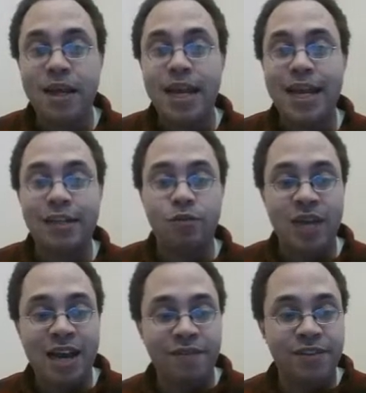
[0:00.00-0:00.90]
And we
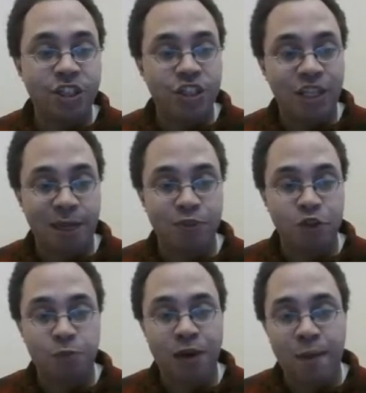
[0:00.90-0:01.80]
have this shape, so you
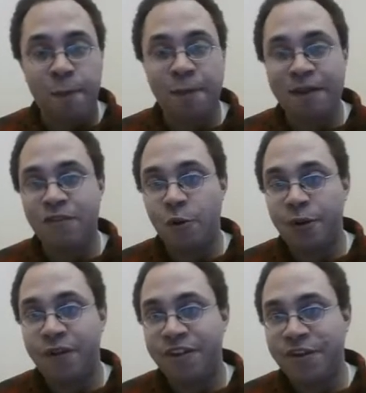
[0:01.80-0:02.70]
probably have
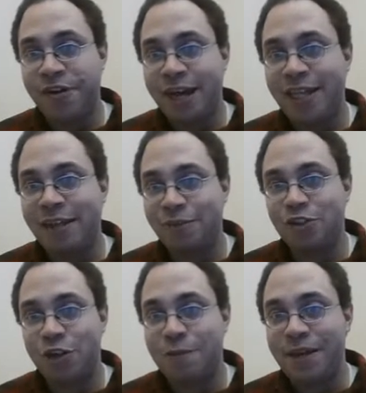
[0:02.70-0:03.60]
already figured out that it's
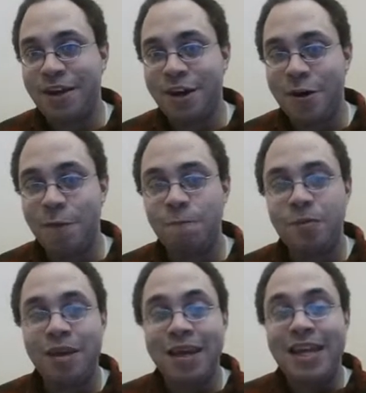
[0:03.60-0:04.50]
going to be a ko.
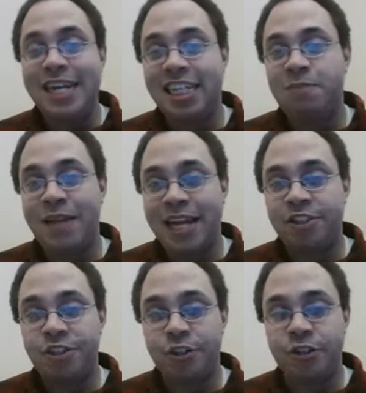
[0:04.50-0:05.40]
It's black's
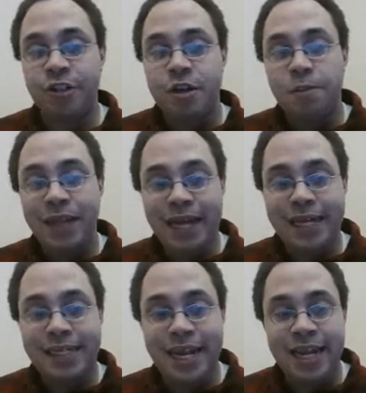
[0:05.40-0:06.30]
turn. Black can
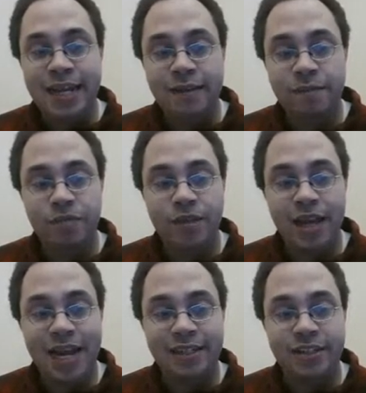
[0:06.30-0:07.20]
take
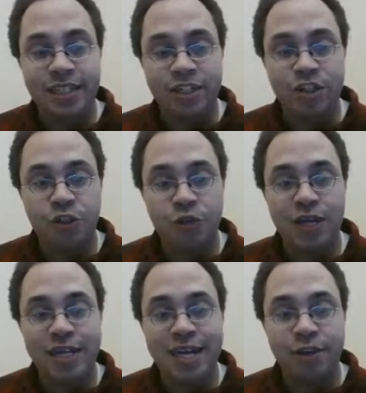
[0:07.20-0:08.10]
at d2,
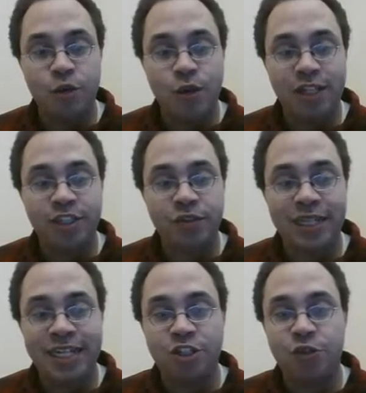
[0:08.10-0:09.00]
and now the white stone at
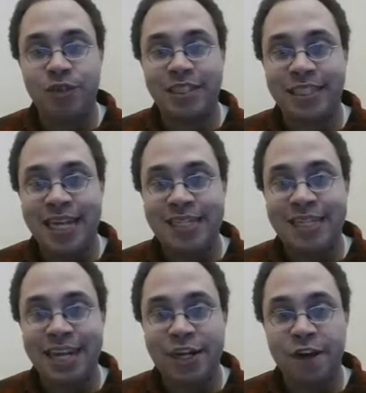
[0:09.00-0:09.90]
e2 is dead and
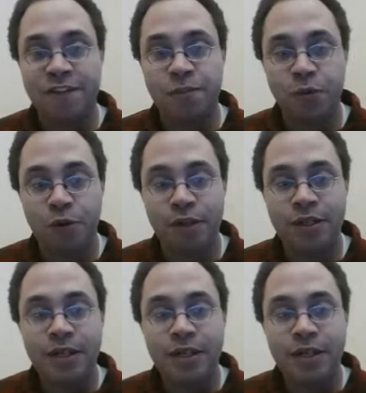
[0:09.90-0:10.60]
taken off the board.